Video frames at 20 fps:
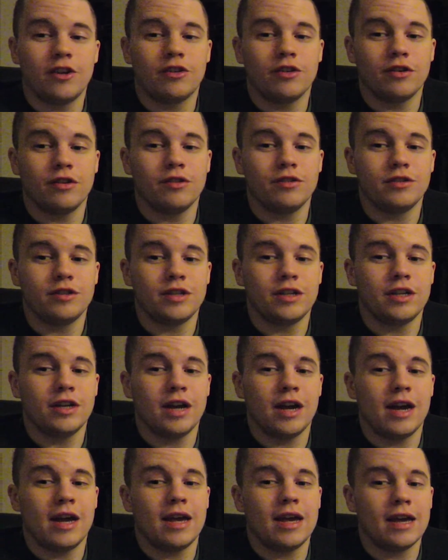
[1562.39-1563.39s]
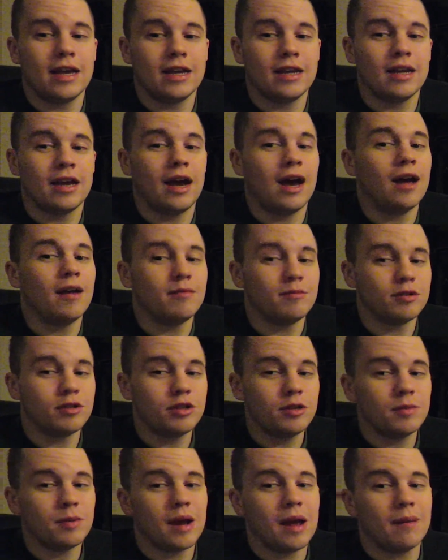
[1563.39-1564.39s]
Trilogy, and I'm
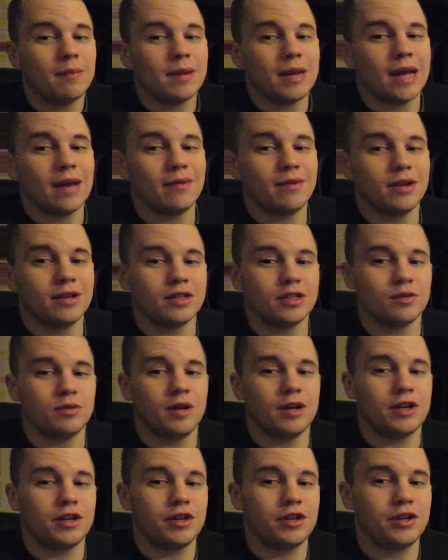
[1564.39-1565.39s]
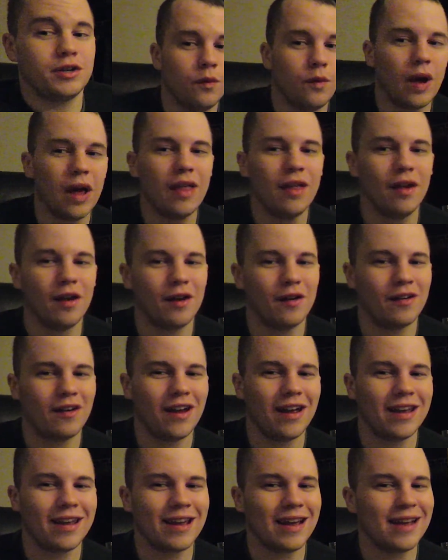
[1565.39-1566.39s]
super happy to have it on Switch. Well,
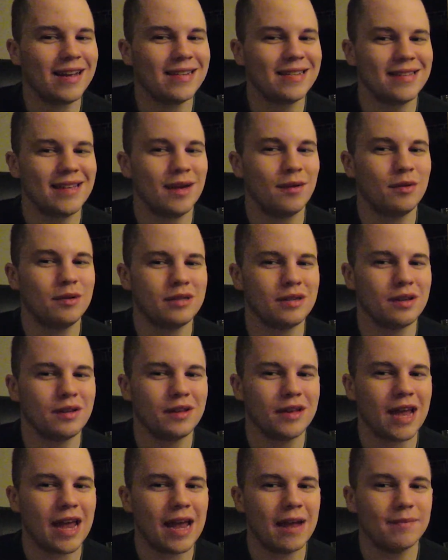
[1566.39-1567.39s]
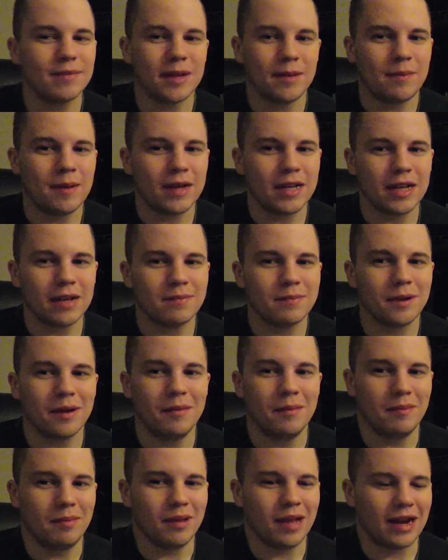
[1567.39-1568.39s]
alright guys, that was all the games I picked up
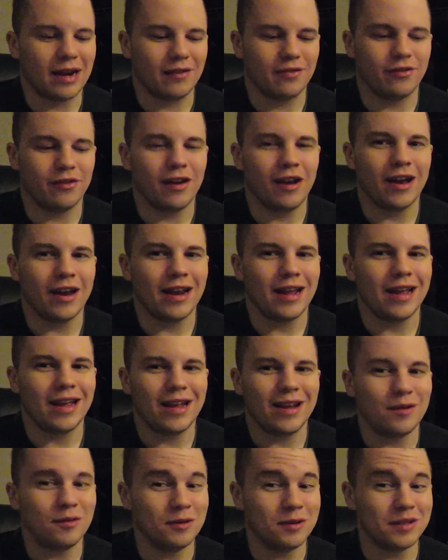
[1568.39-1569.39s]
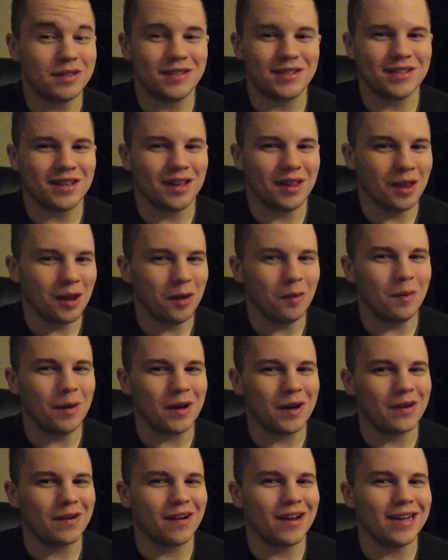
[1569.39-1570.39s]
on Black Friday. It was a little
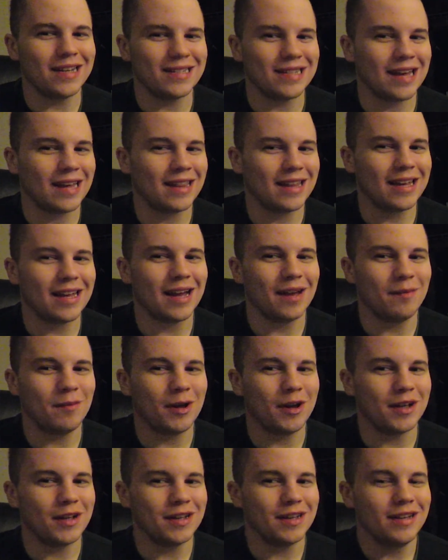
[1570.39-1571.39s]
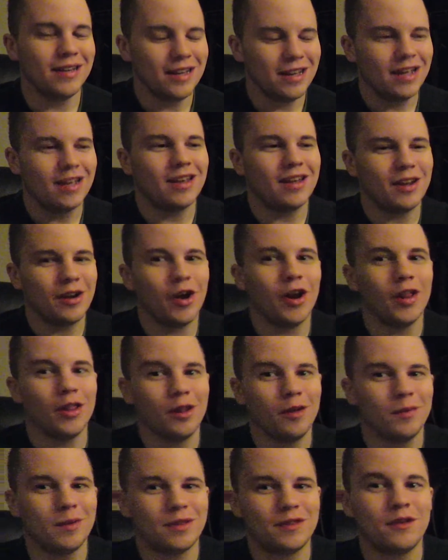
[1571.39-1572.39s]
bit crazy. I think I might have gone a
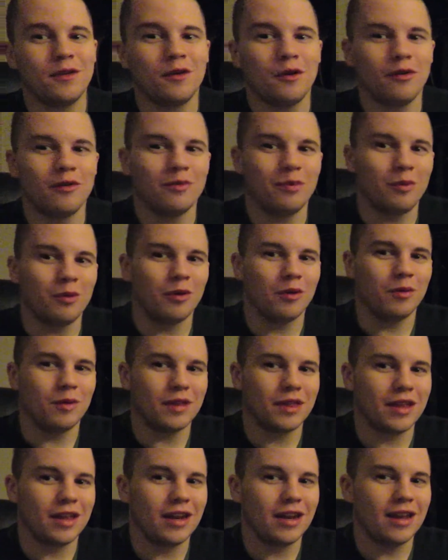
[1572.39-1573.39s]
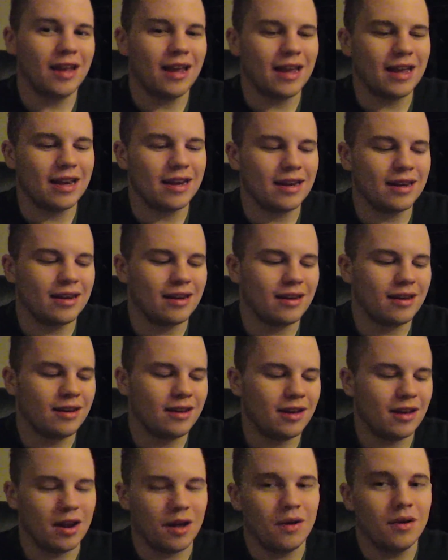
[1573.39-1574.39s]
little bit too overboard with it, and
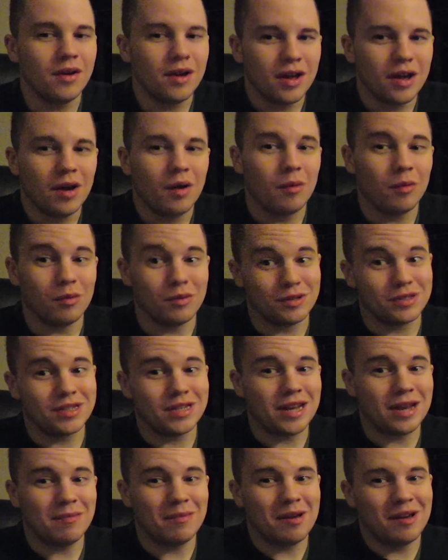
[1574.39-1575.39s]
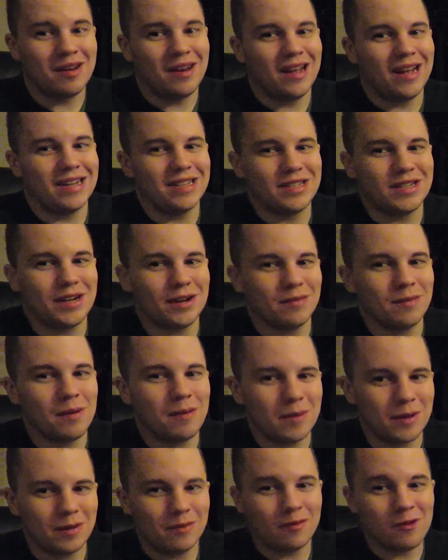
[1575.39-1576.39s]
you know, we'll see about next year,
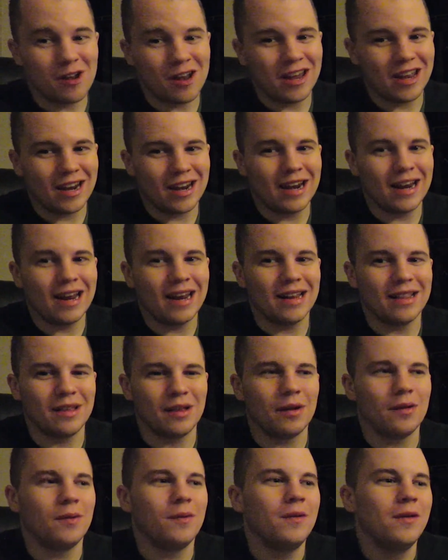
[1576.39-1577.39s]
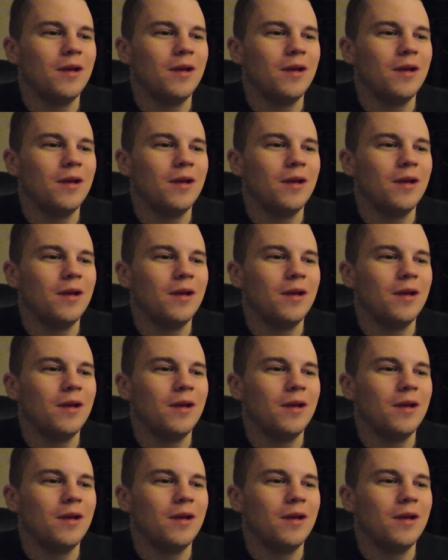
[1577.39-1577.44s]
maybe bringing it in a little.